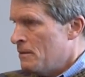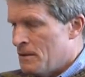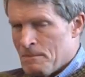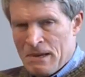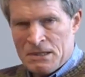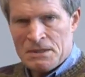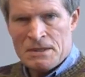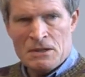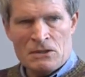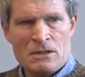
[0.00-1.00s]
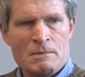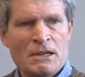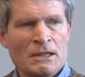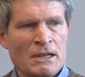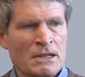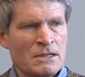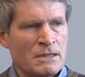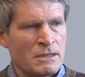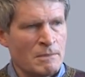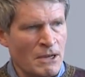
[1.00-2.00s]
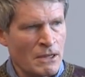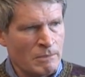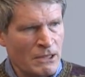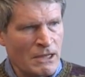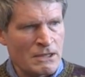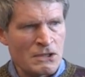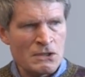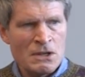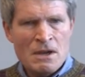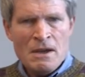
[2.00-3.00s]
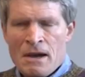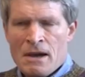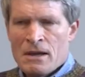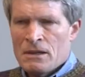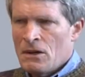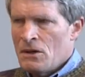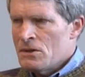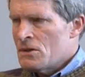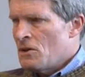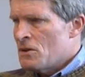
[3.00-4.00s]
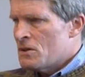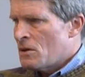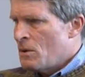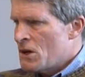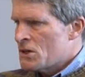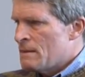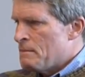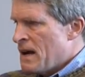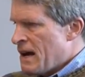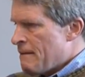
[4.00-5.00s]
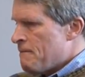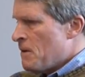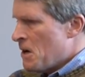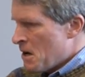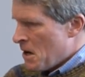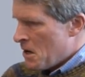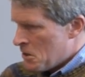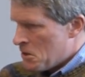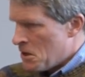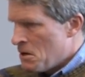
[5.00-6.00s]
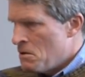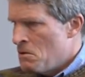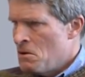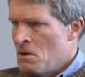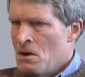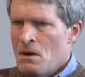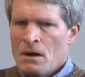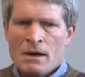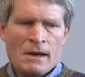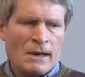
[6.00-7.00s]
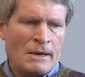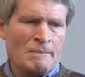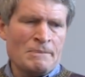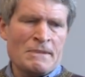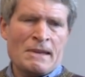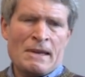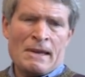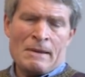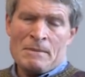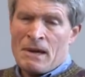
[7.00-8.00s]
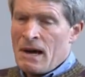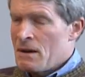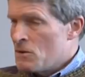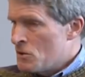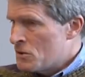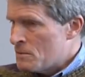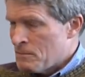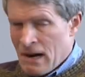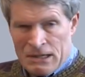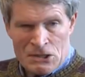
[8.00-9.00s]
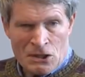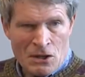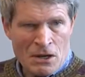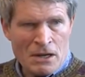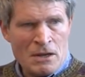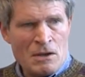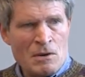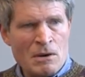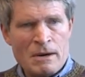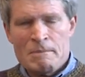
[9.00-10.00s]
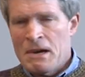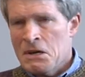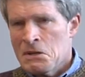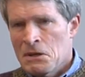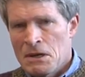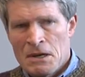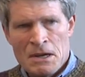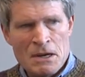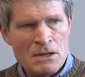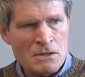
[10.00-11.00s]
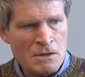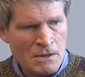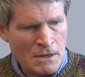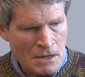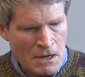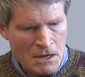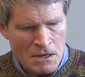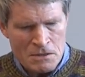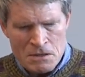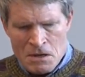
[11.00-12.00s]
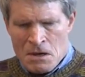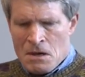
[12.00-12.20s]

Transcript: the business deals in the Middle East and some other places. And then also, there's the question of bank financing. Um, it, I used to practice law in New York back in the late 80s, early 90s